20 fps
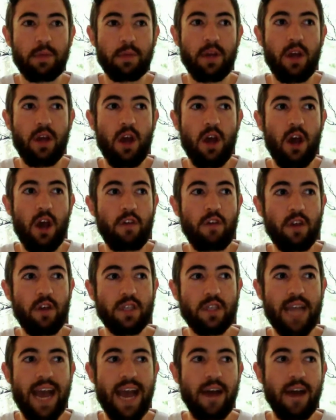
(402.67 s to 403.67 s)
But
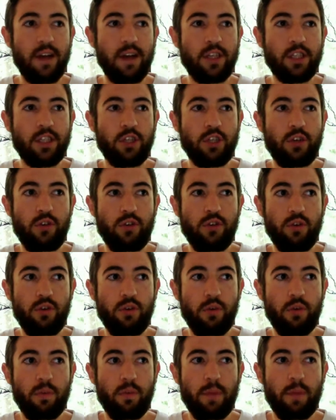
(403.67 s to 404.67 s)
first, how did
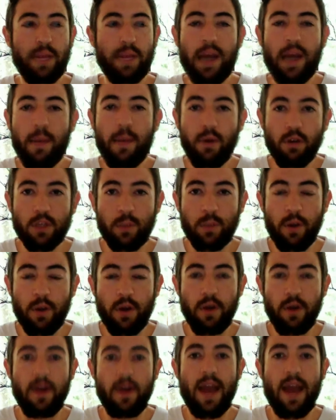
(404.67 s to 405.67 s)
you become an
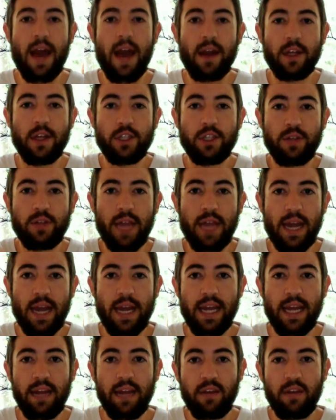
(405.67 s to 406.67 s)
entrepreneur, and how did you
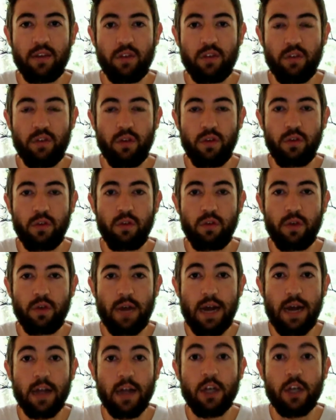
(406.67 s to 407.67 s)
get into
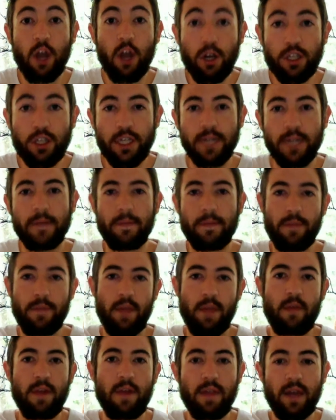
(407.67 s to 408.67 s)
coaching
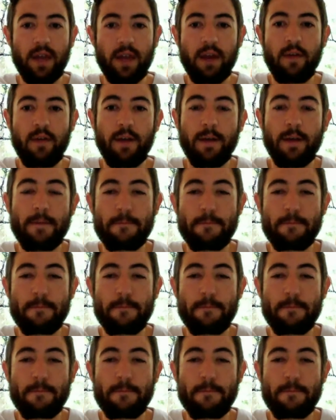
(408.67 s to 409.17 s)
around that area?